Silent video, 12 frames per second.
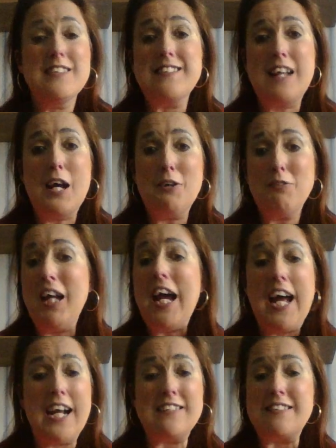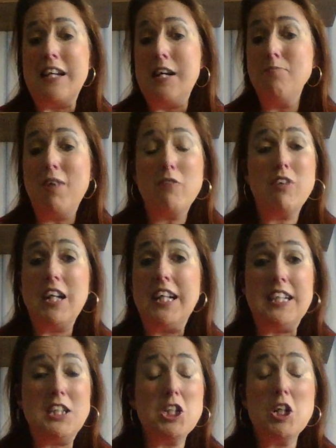So yes, um, I really
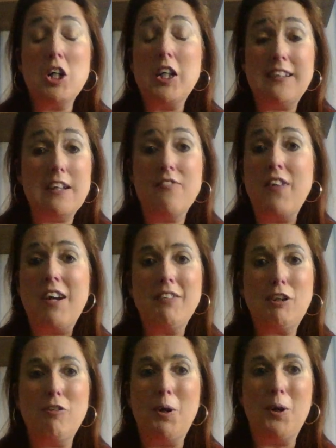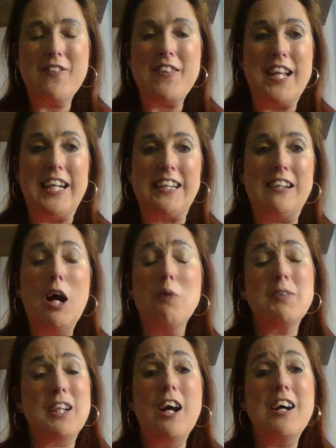enjoyed the ferry crossing. I
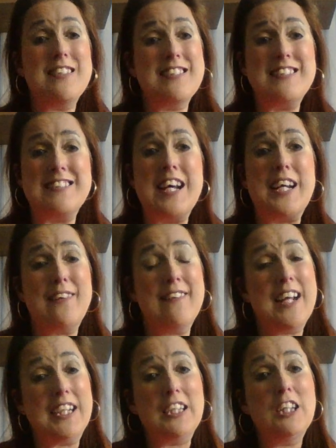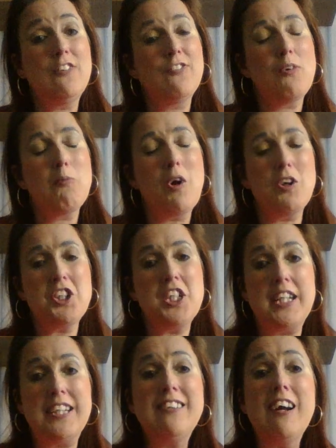would like to say thank you for
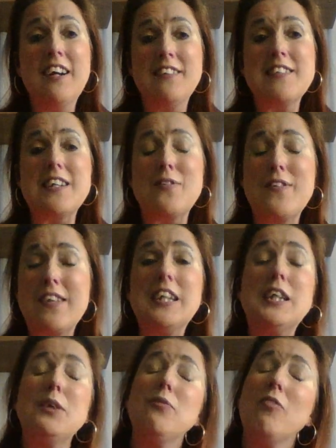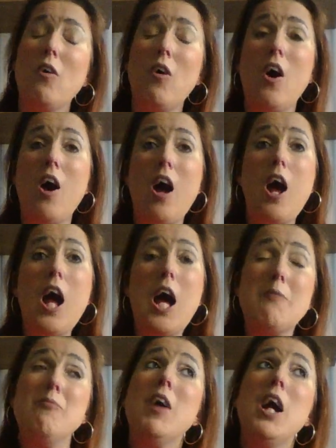watching, and I'll see you
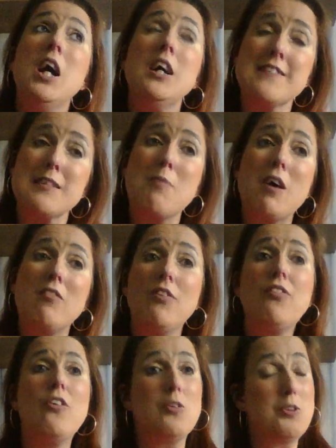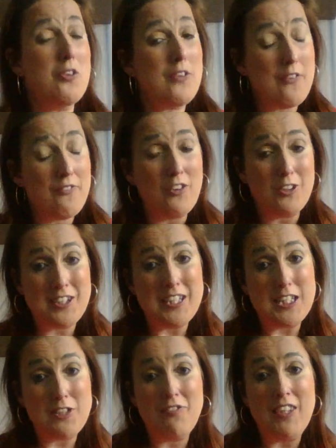um, tomorrow for another
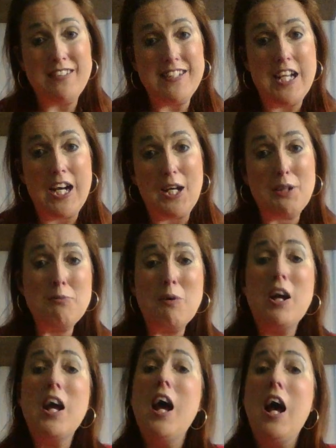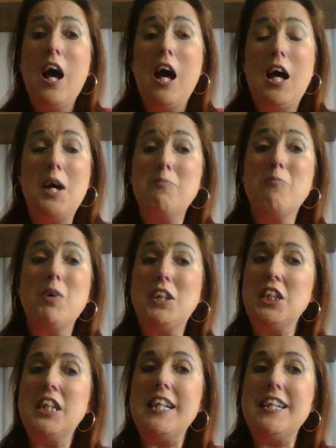footage video, um,
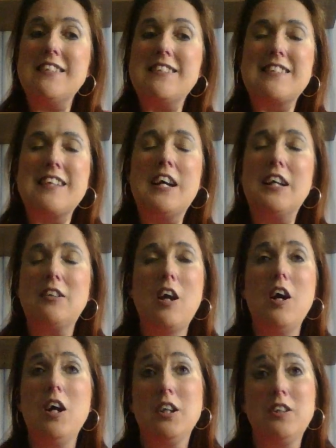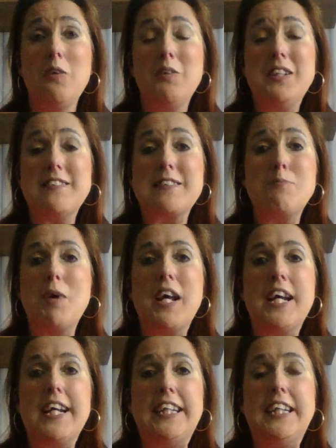which is uh, go uh, going to
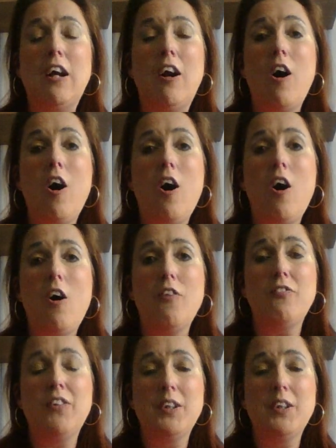be of